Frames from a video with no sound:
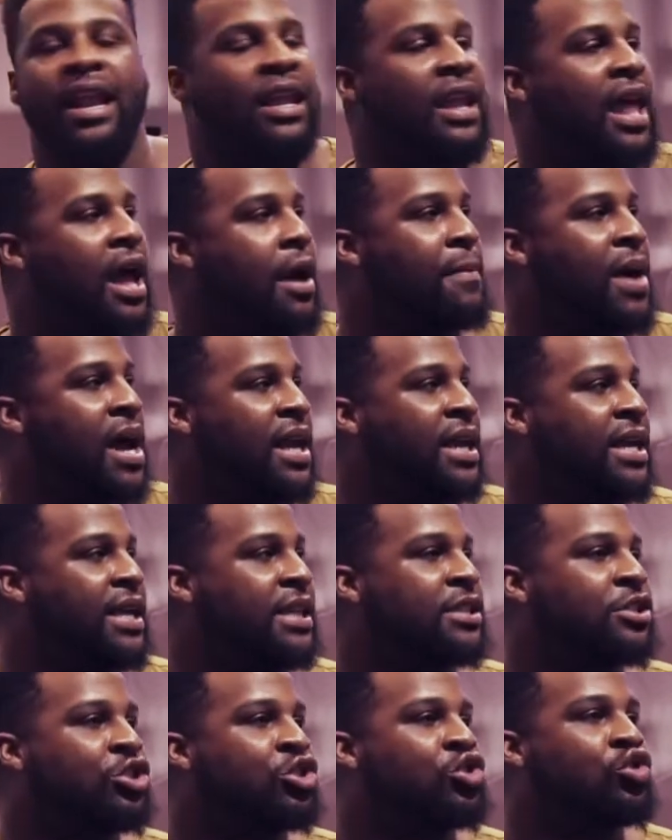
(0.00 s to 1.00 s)
allow my
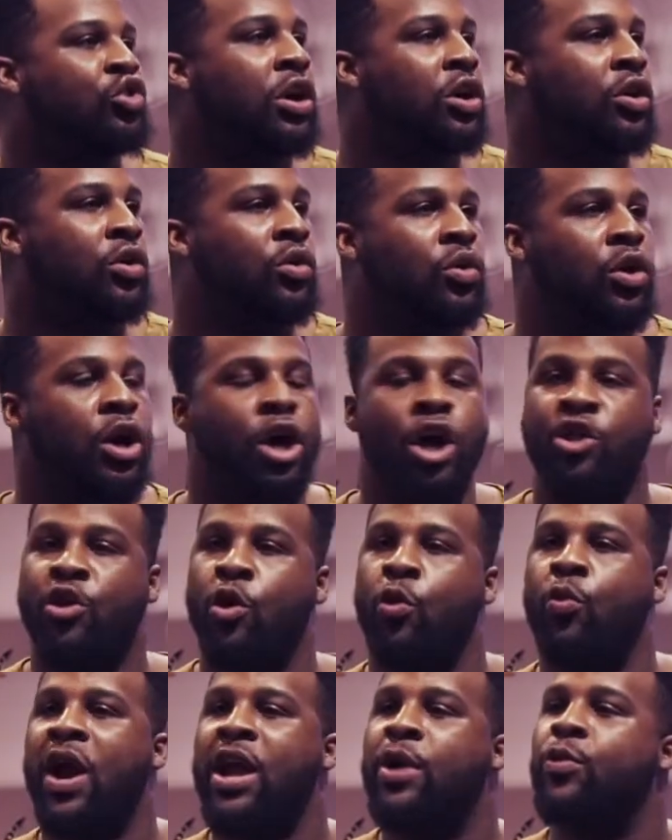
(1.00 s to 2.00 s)
kids to struggle the
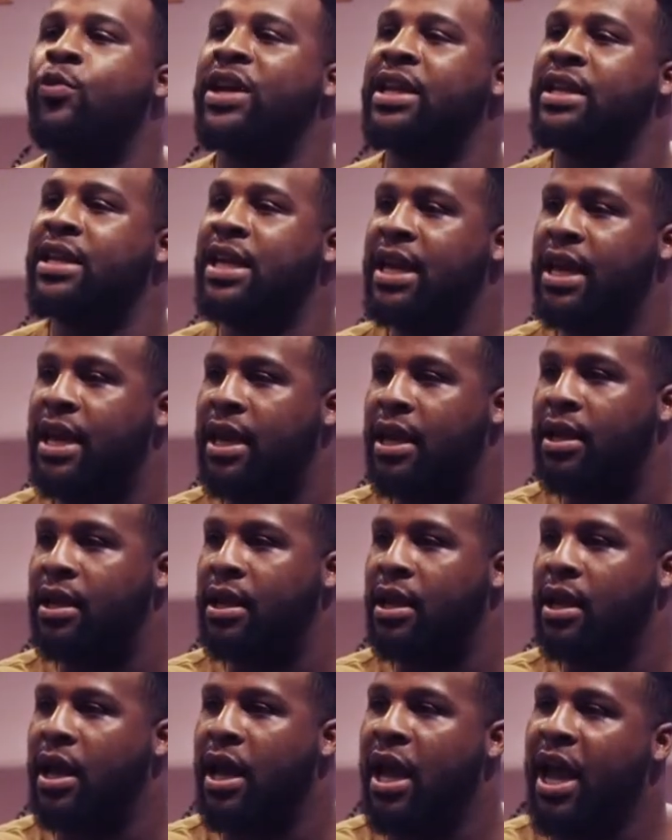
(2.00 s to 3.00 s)
way we did.
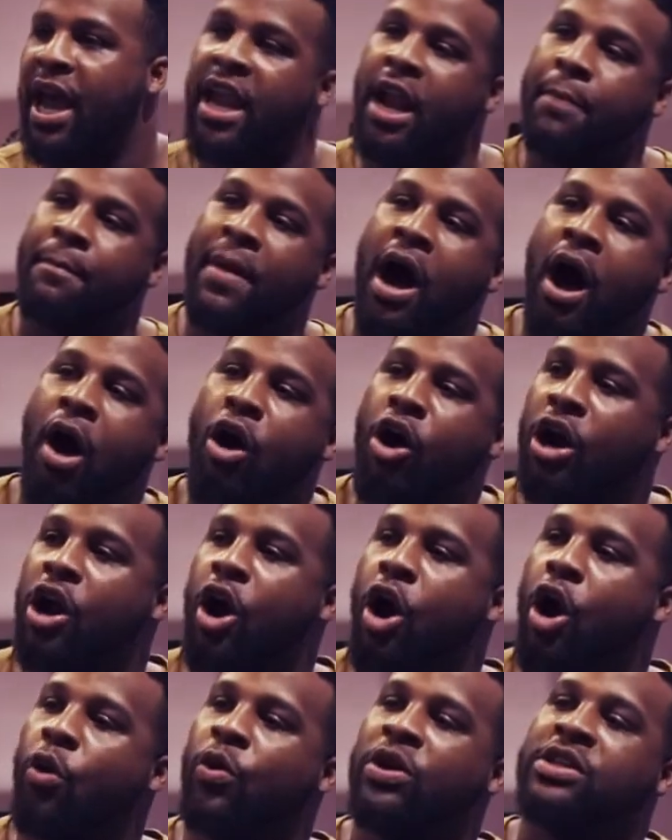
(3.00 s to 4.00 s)
And then my heart
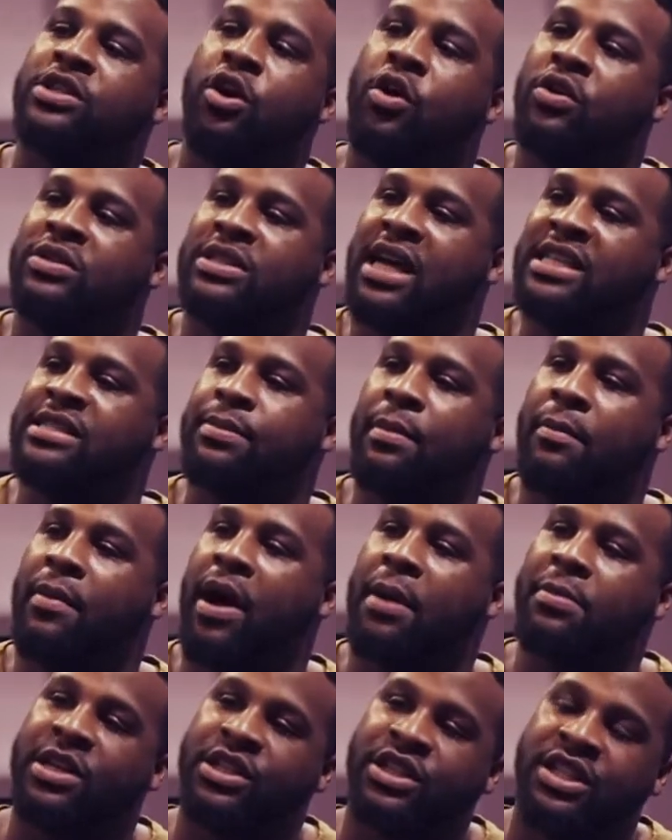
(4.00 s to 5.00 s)
always goes out to my
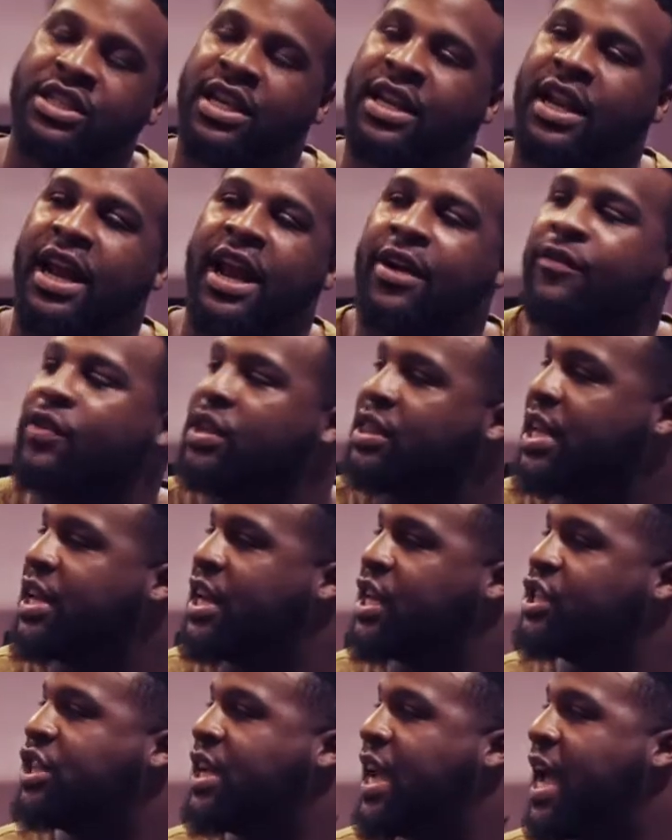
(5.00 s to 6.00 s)
mom because she did everything
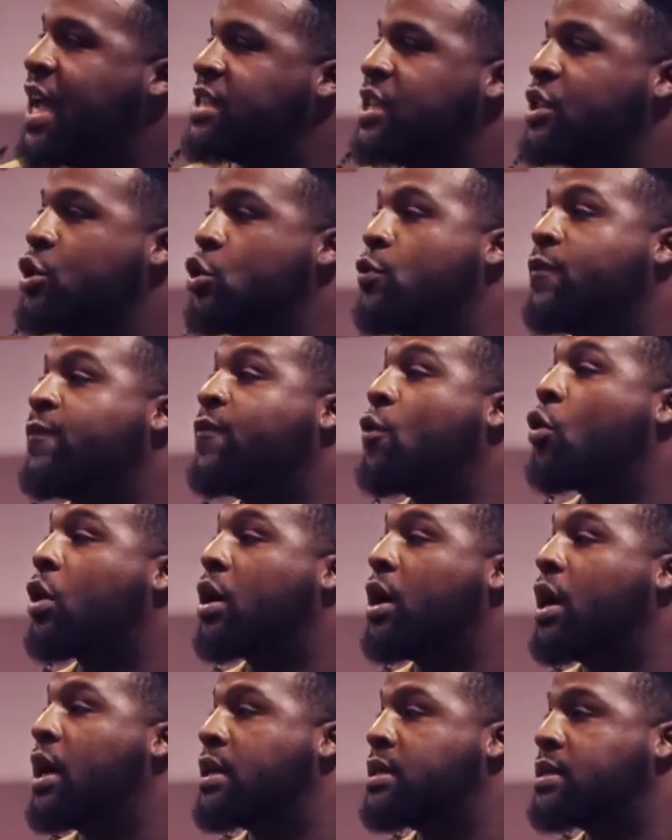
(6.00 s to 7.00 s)
that she had to do
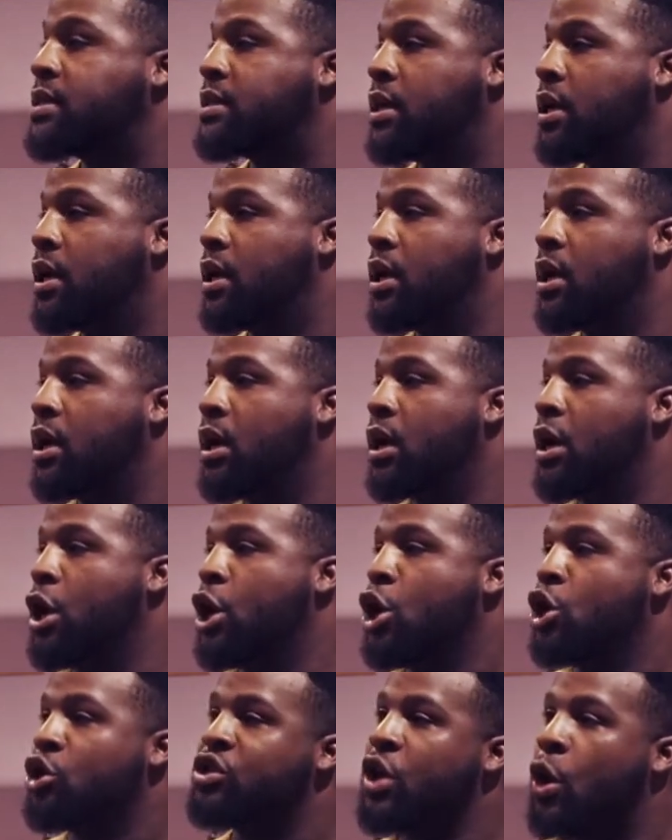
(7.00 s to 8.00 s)
for us.
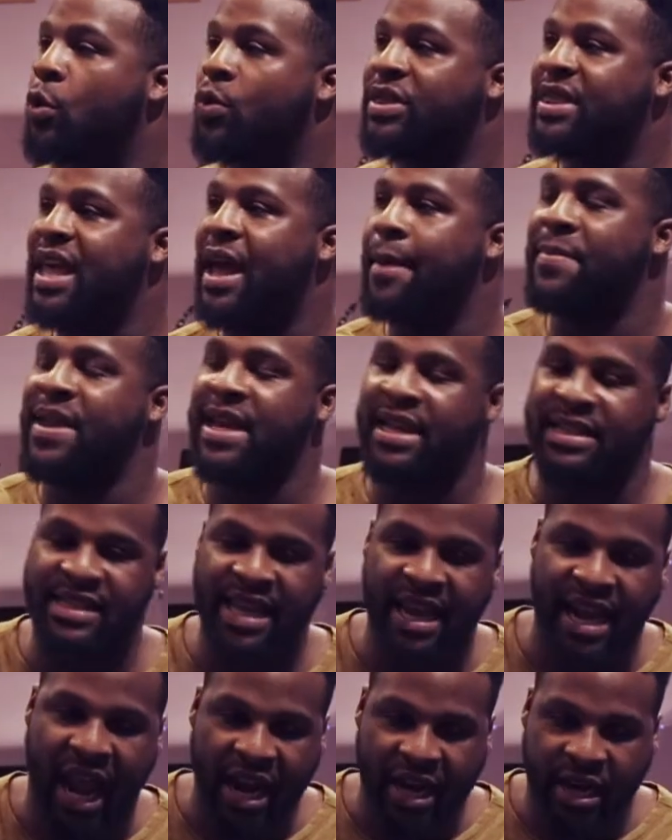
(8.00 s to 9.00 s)
So with that being
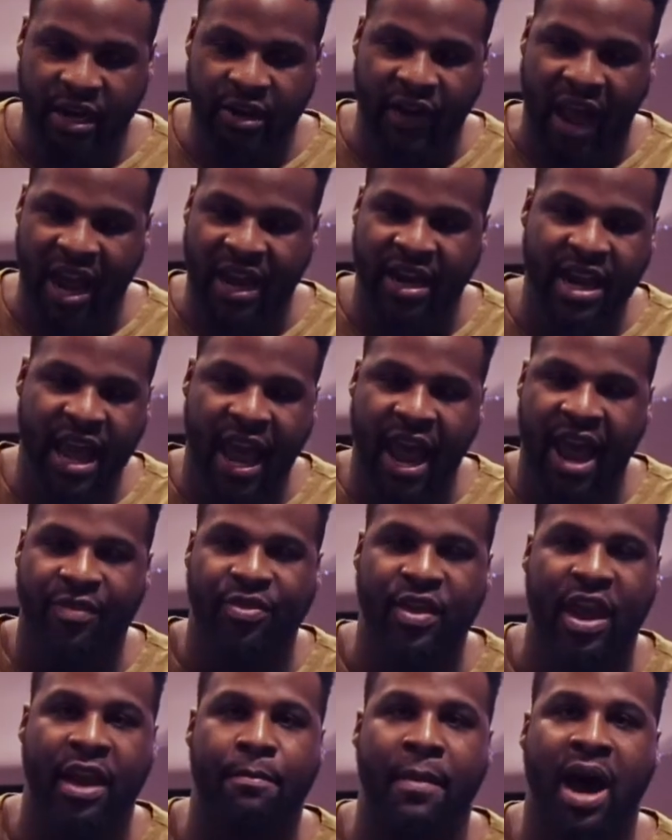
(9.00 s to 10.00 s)
said, I could have had
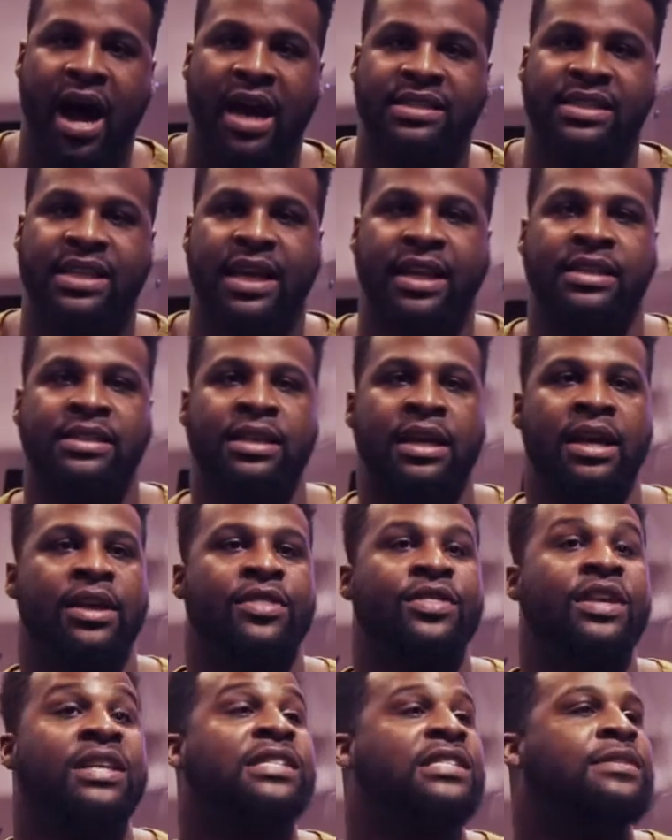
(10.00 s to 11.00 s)
that mindset as,
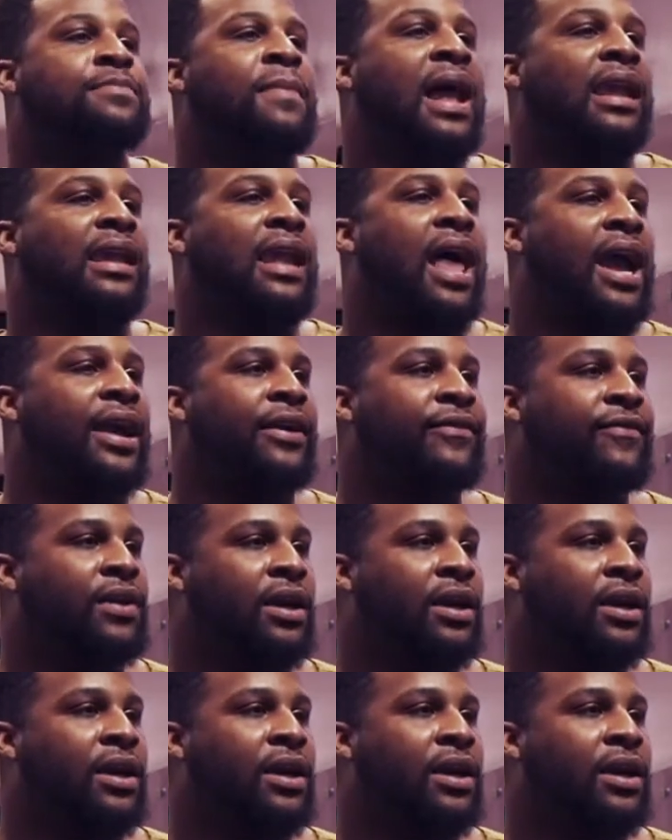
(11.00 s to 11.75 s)
this is my life.